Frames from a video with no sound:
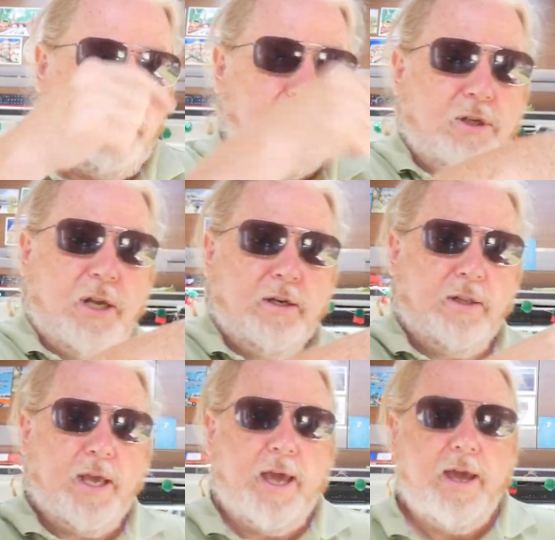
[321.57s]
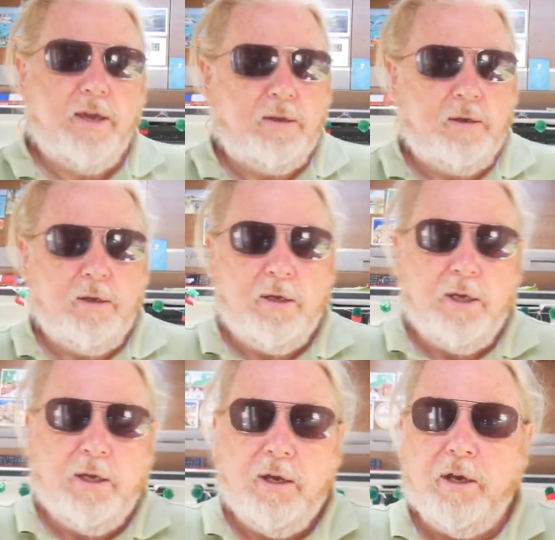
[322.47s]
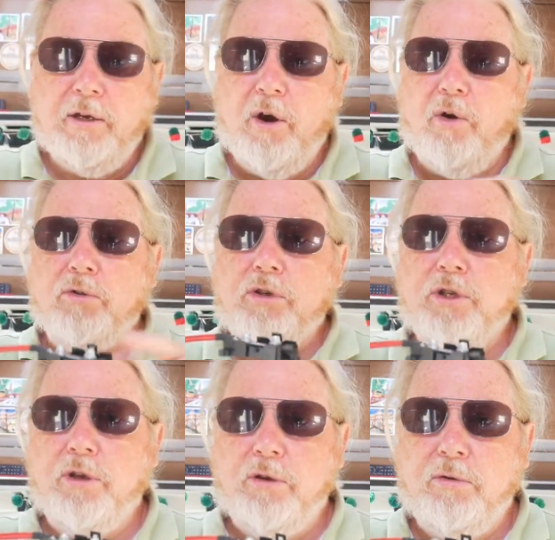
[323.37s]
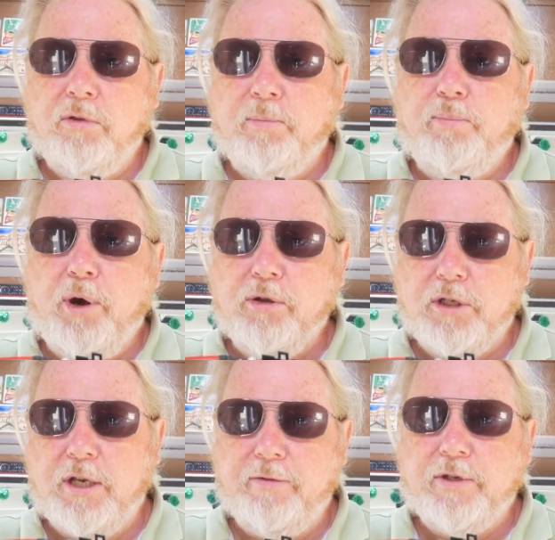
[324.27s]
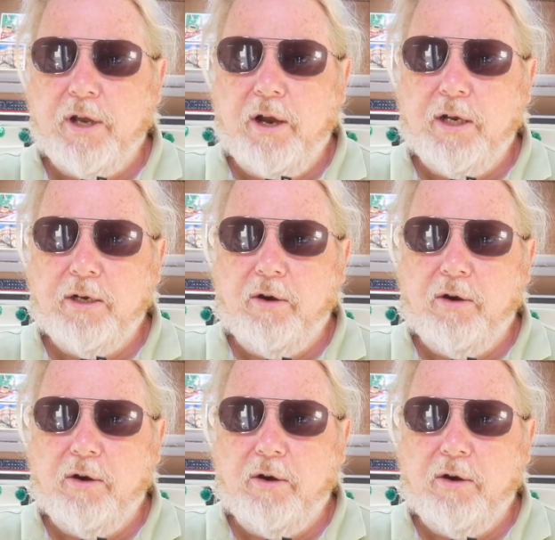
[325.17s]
just under there, and onto the positive side